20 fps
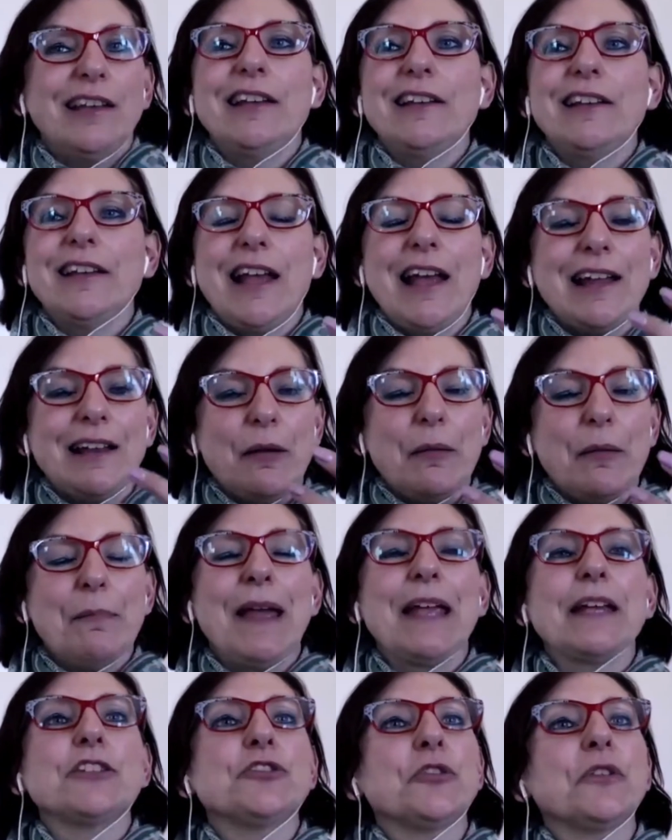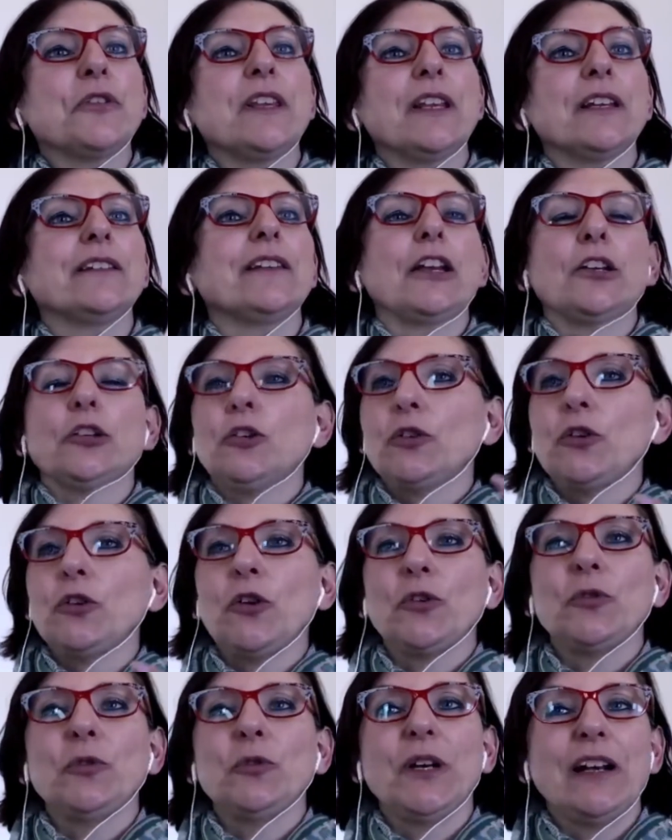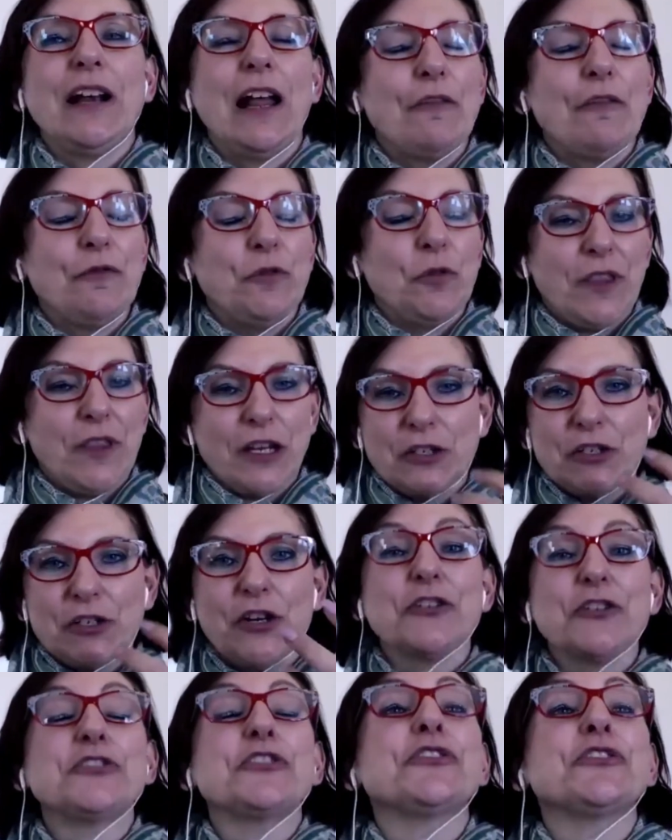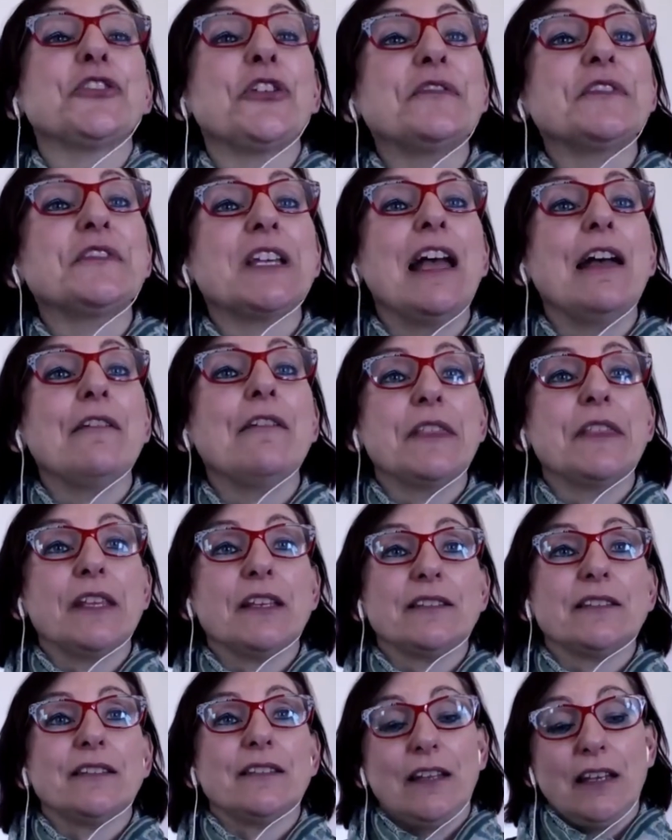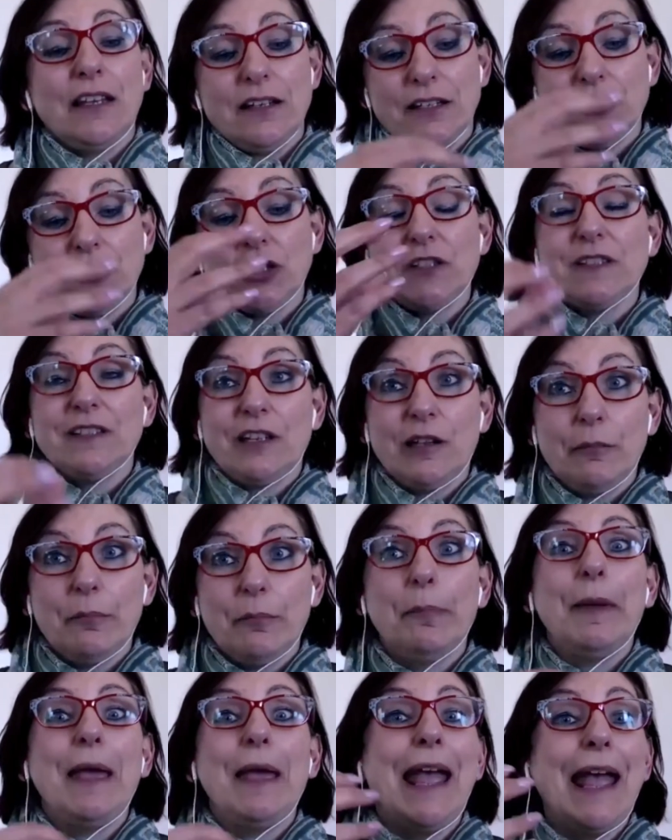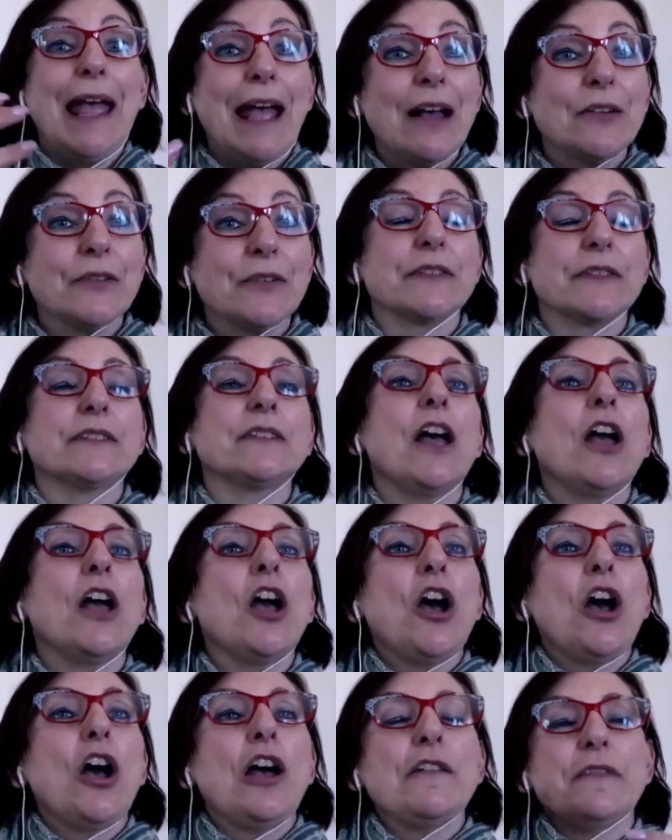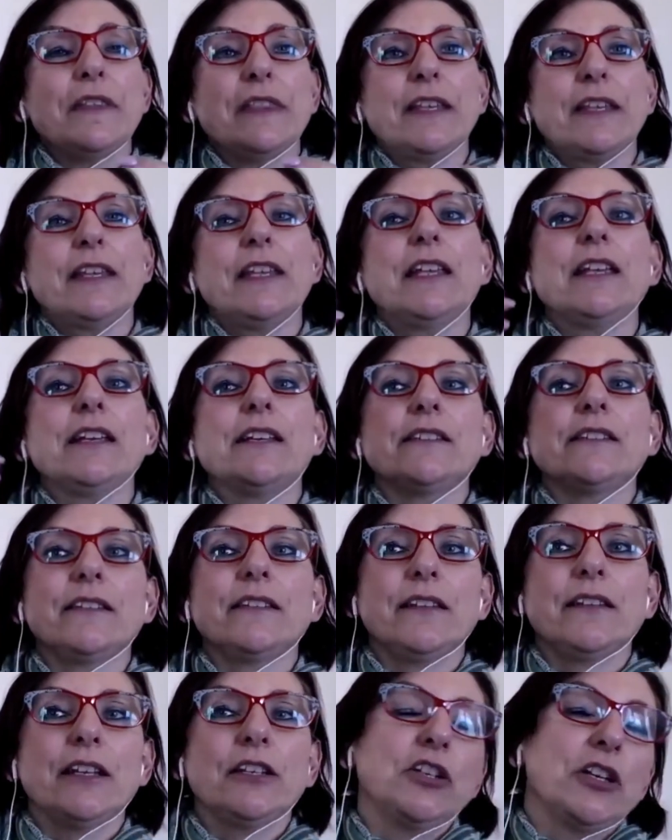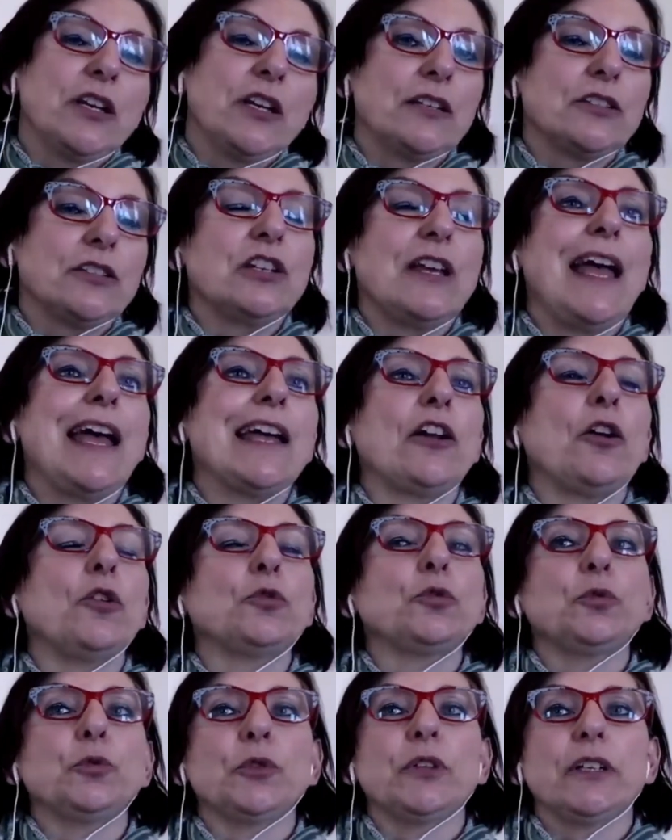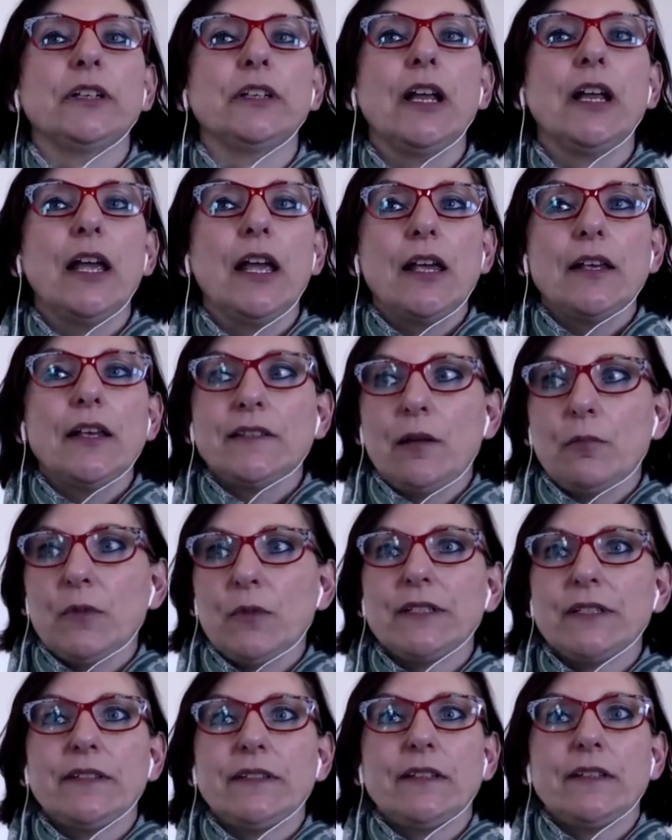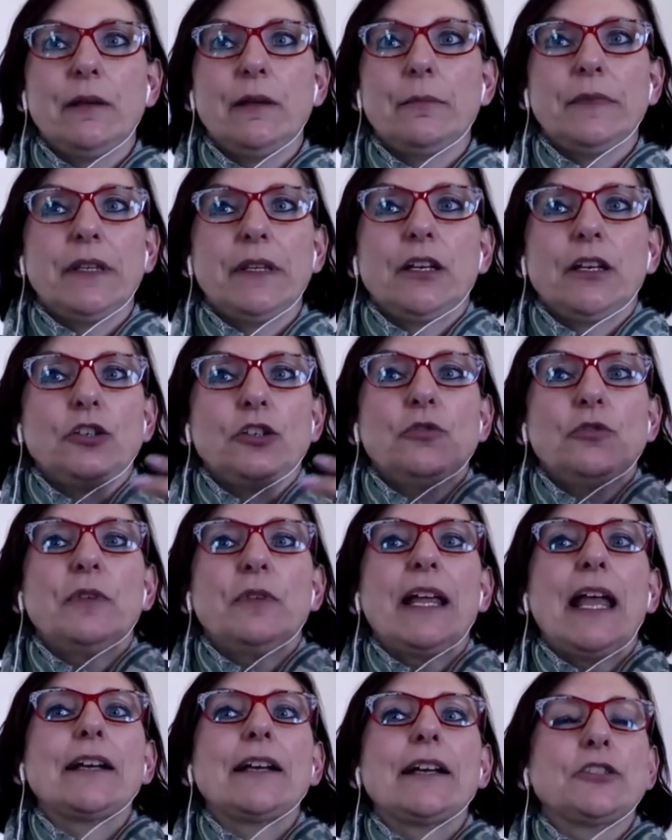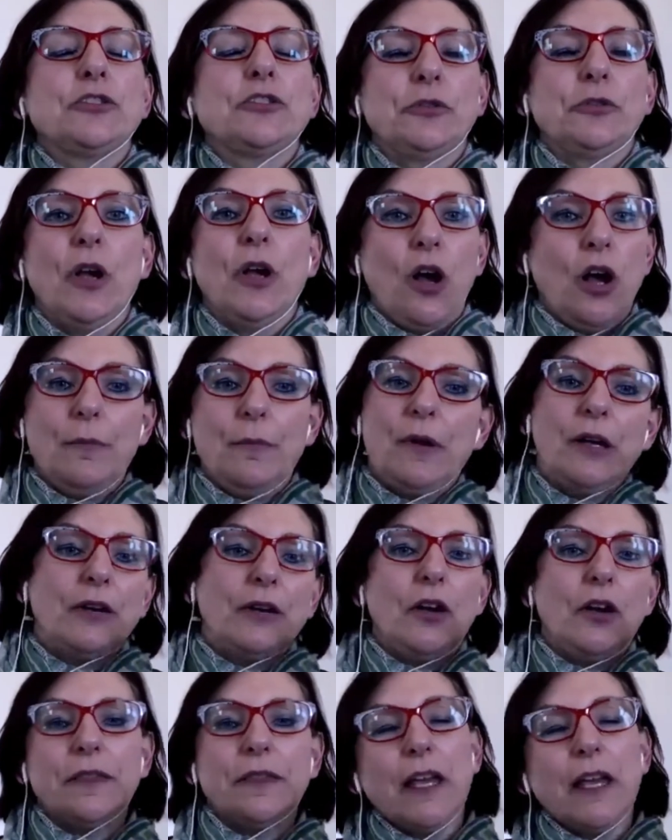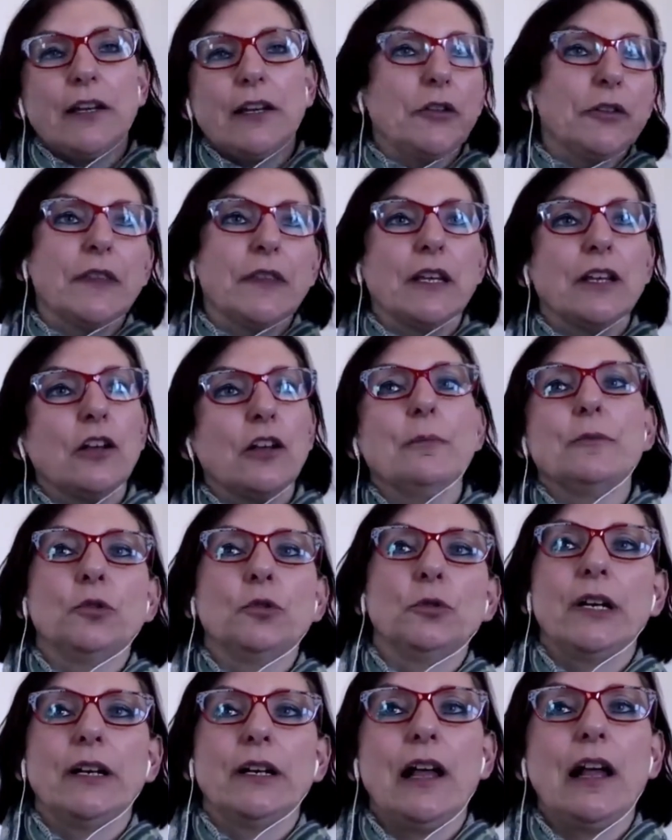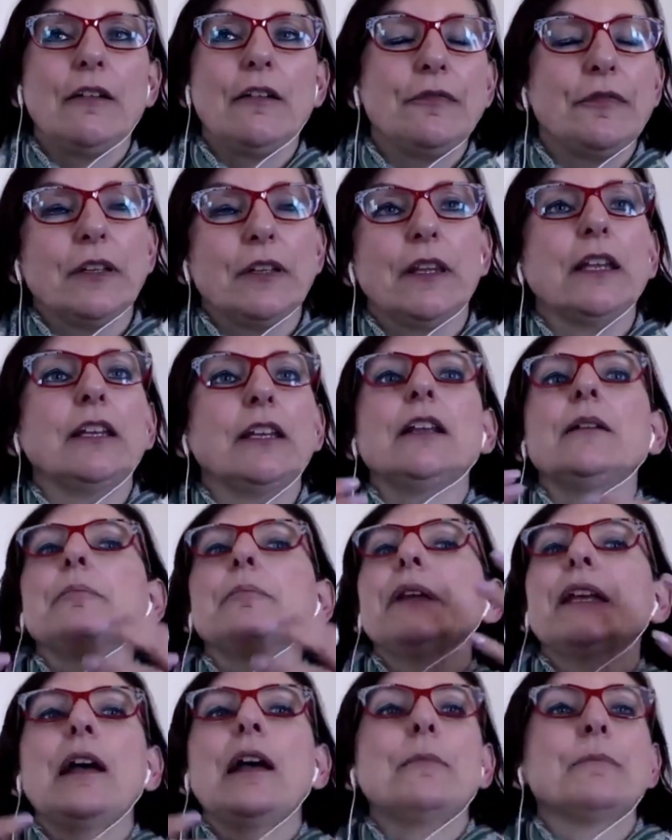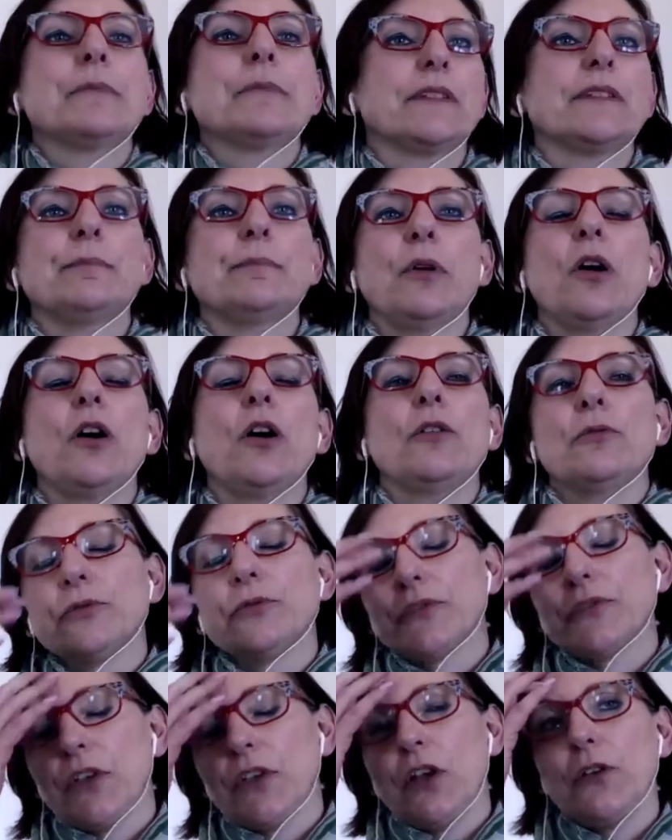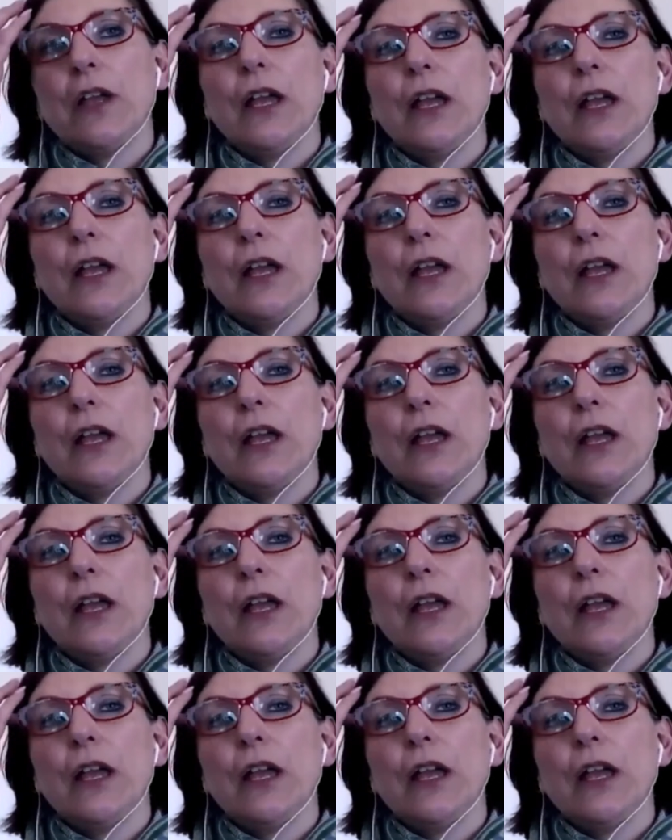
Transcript: uh, makes you think that you're not good enough or that you don't deserve to have things. And then it just compounds over the years. And then you get to adulthood and someone says something and you react to, oh my God, they don't think I'm good enough. And then it becomes a spiral. So,